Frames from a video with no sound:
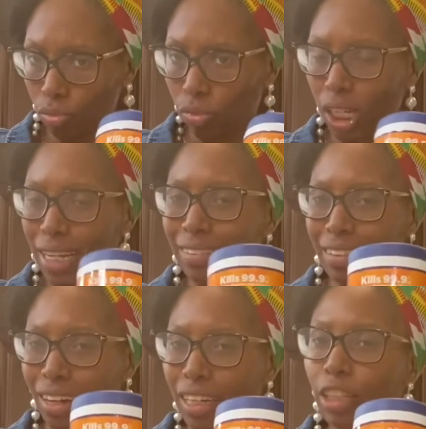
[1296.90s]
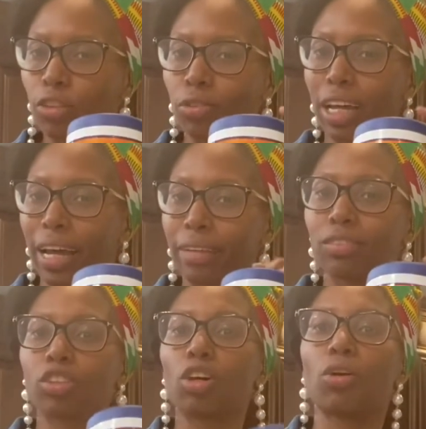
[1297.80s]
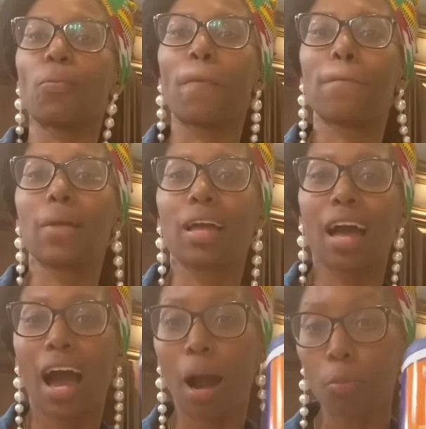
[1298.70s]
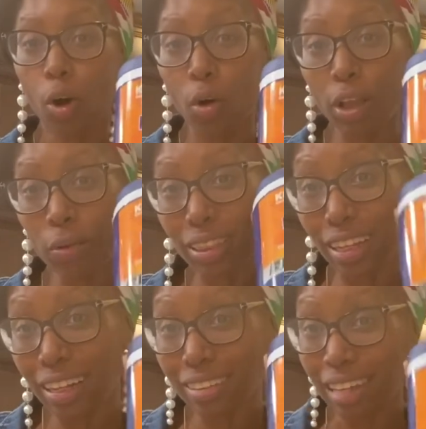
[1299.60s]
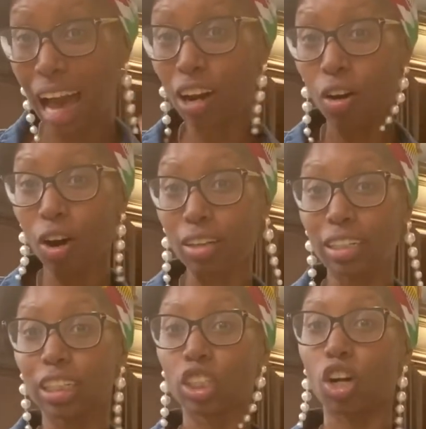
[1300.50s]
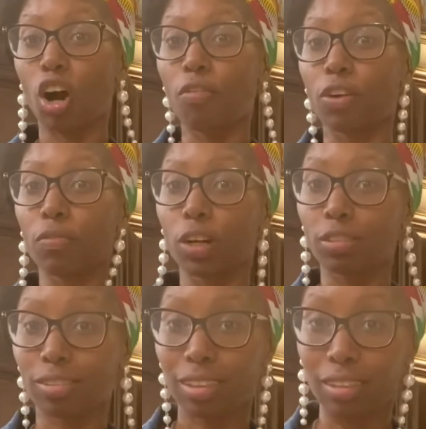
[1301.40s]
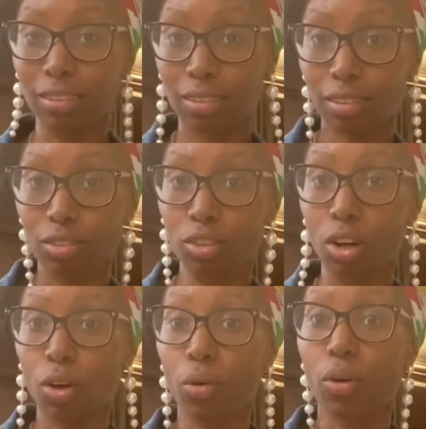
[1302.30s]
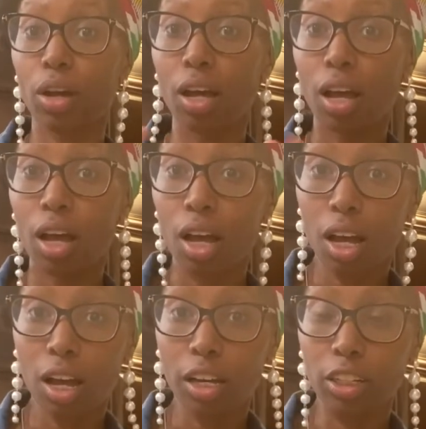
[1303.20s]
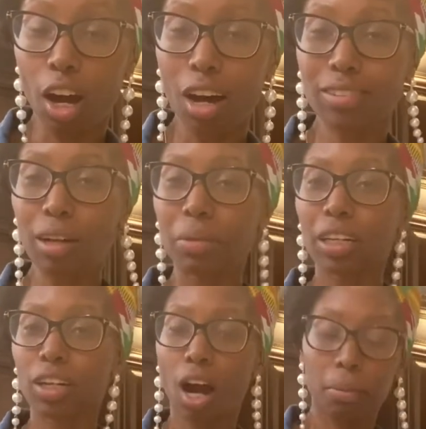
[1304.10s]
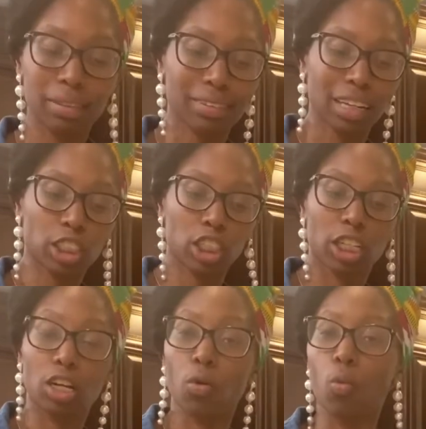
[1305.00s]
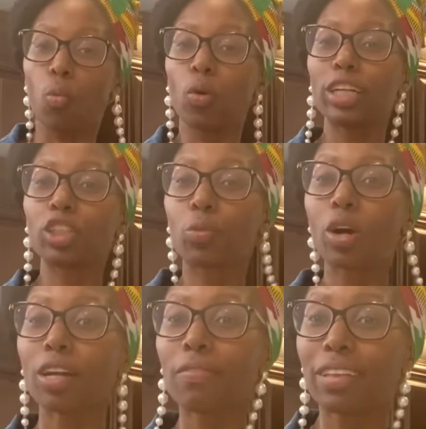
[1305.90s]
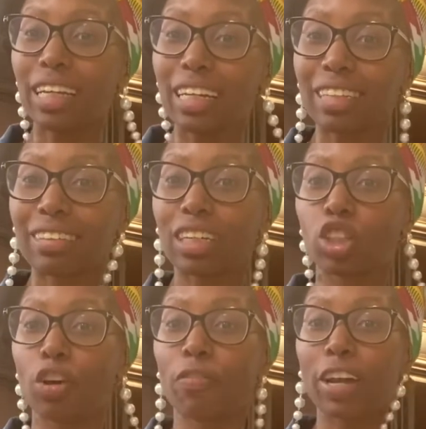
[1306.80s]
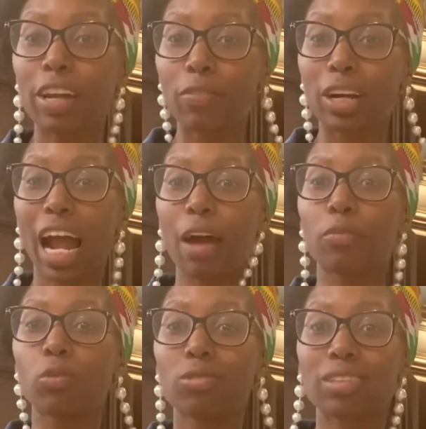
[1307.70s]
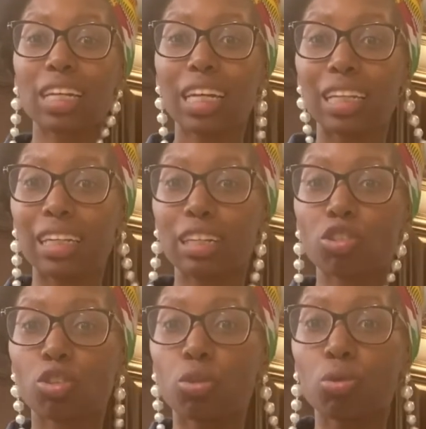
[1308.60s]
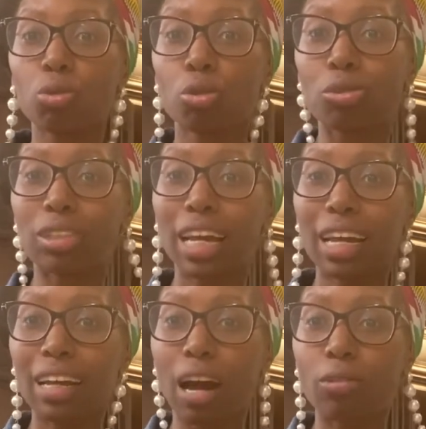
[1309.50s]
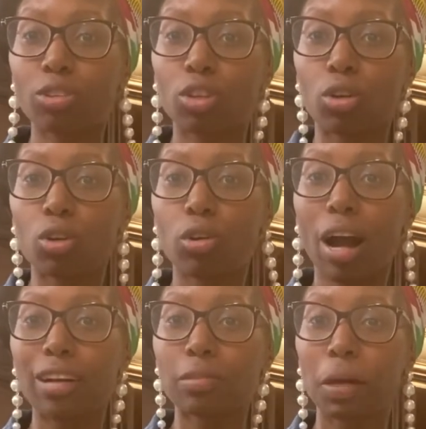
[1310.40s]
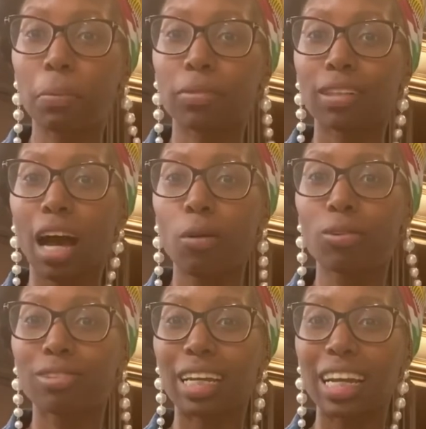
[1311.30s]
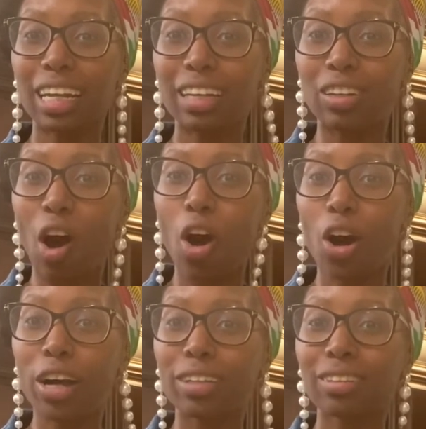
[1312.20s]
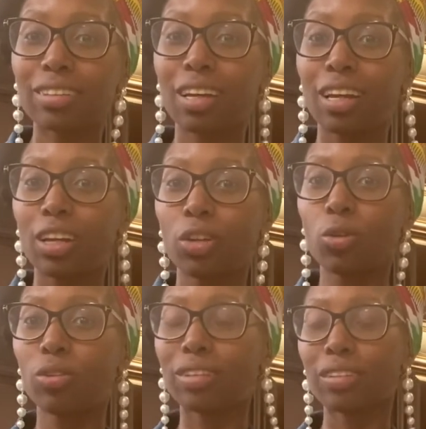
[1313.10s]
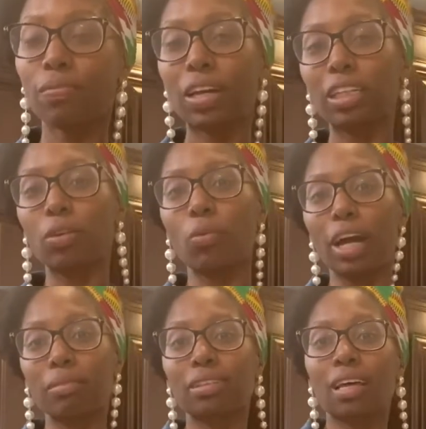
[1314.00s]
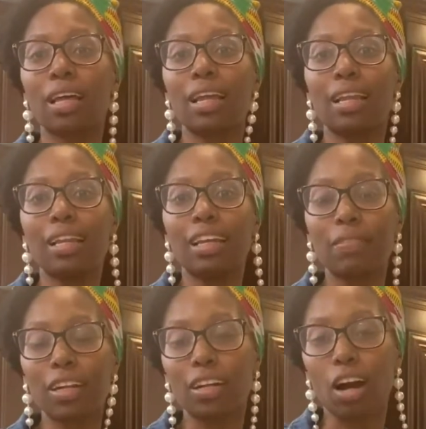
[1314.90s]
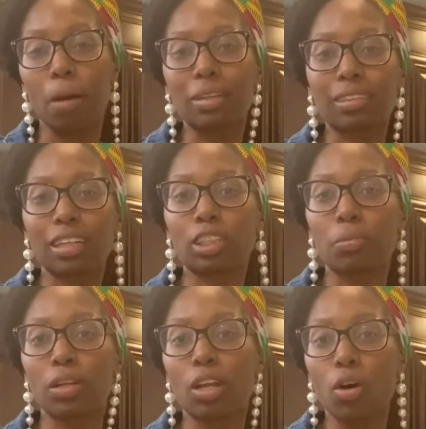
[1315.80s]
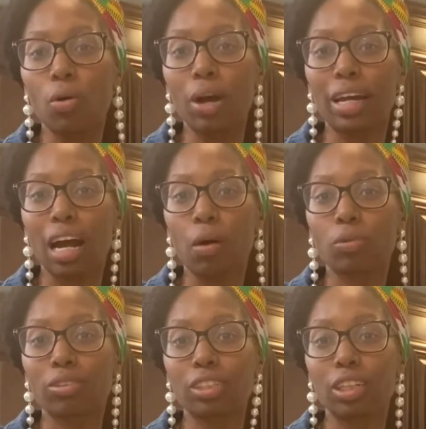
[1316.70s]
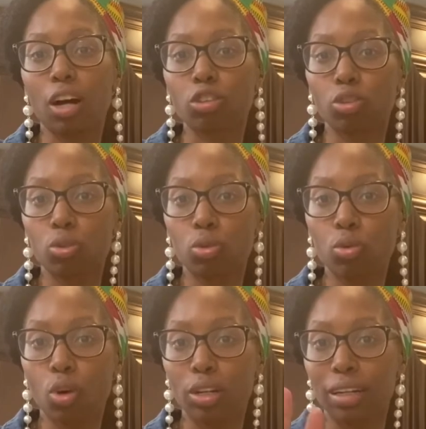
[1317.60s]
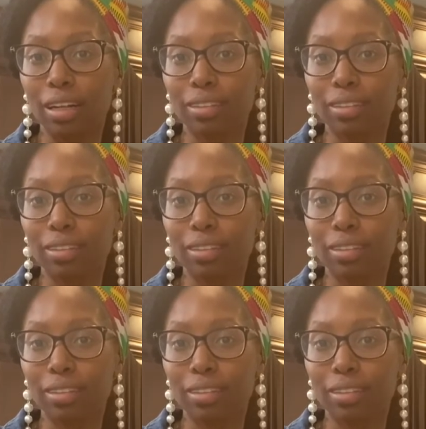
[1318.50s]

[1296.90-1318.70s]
it's cutting through that. So I'm going with this out of all of these, y'all, for the verses. So y'all tell me in the comment section, which one of these is your favorite? Have you seen these two new standouts, the Clorox paper towels and Dawn's new disinfectant wipes? Leave it in the comment section below, and I will see y'all soon on the next